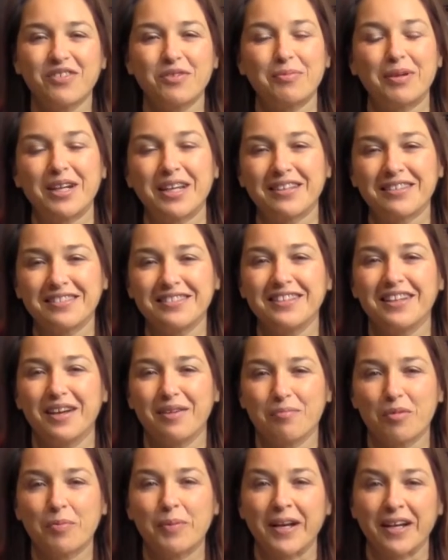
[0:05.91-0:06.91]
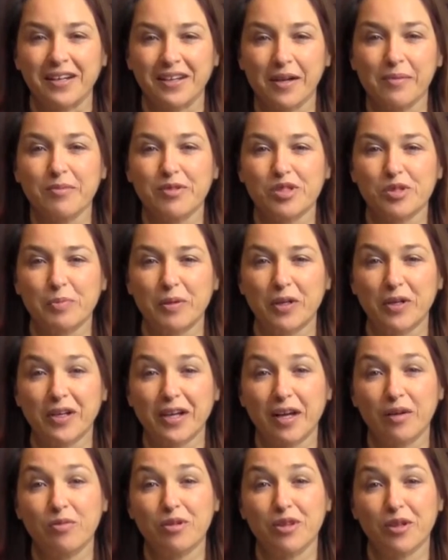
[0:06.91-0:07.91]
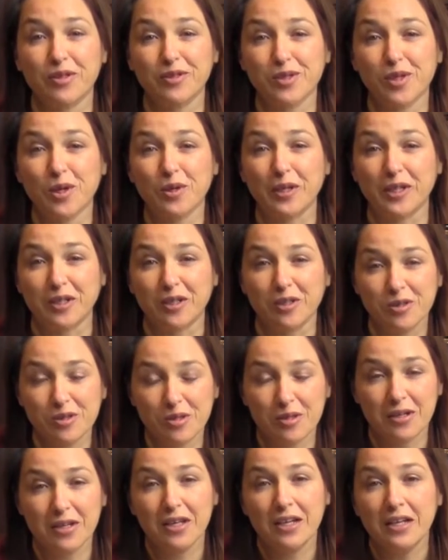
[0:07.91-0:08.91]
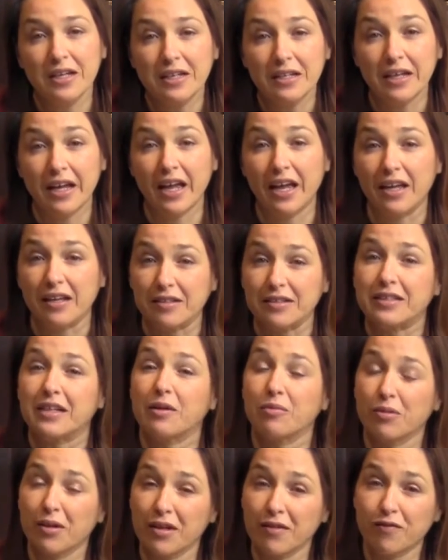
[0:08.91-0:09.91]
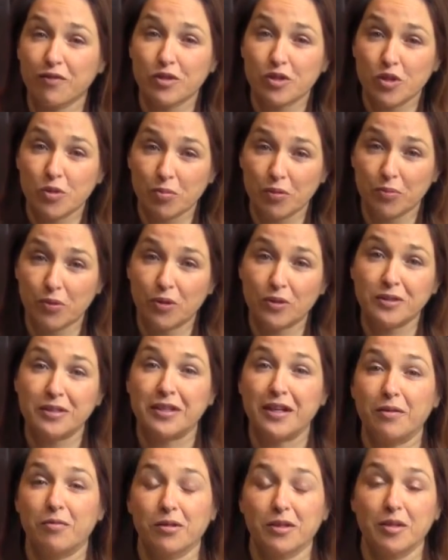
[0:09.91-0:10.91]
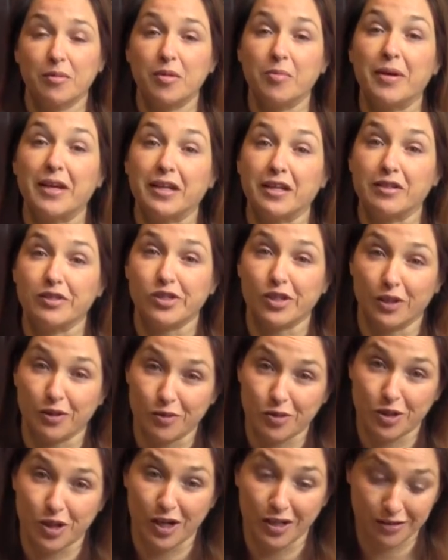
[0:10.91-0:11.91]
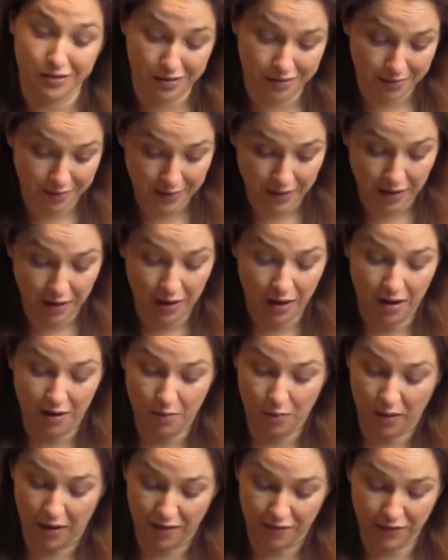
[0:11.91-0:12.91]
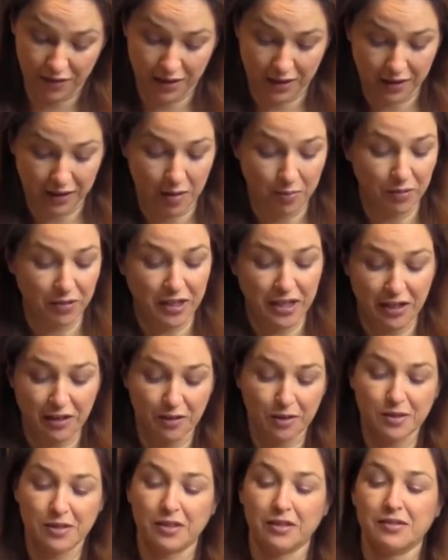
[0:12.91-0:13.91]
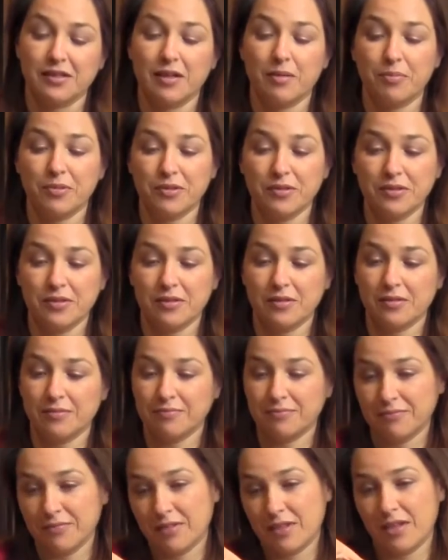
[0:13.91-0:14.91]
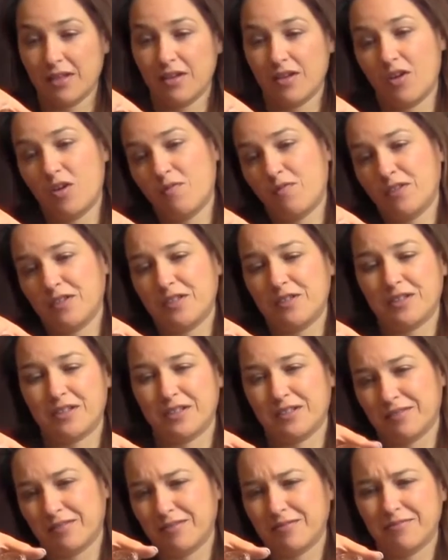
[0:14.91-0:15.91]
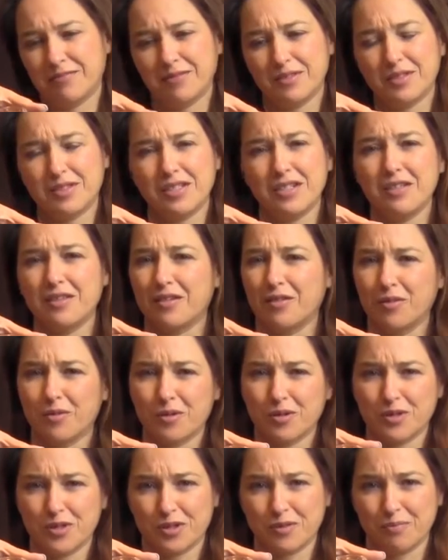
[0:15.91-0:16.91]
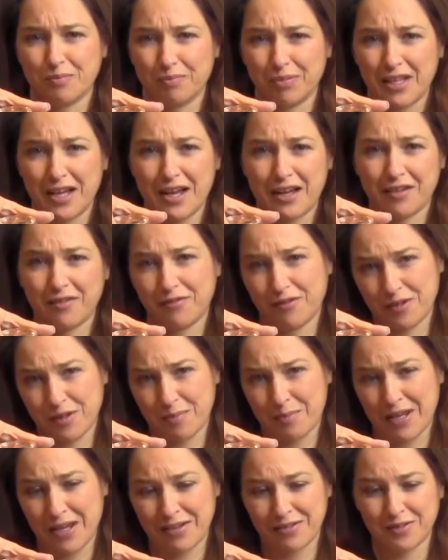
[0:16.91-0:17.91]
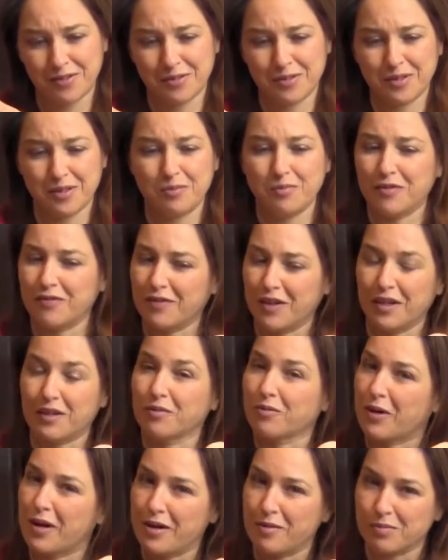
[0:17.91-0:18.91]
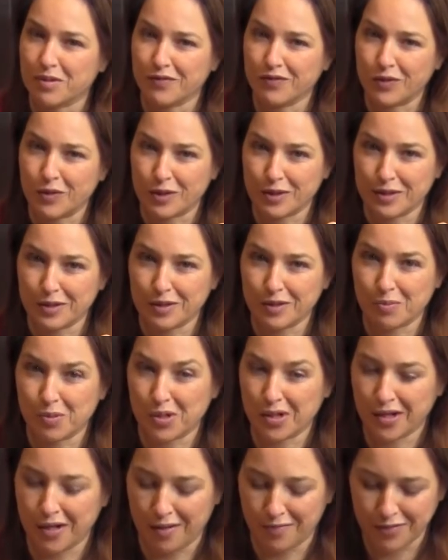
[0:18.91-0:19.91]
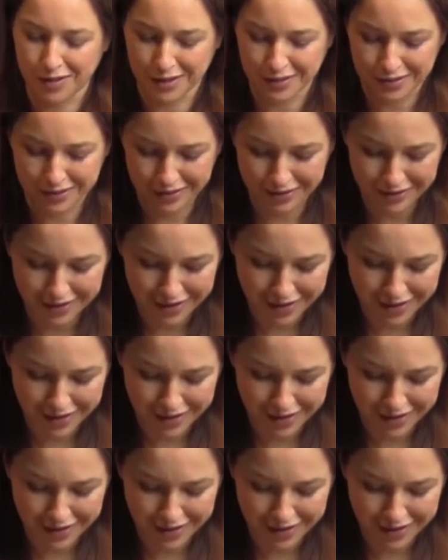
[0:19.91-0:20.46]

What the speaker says: everybody, I'm Rebecca. I'm your spirit guide with All Star Liquors. And to get ready for Super Bowl, today we're going to be making Jello shots. I've got a couple here as examples. Hopefully you can see the orange and black for the Bengals, and we've got the Rams, of course, it's pretty obvious.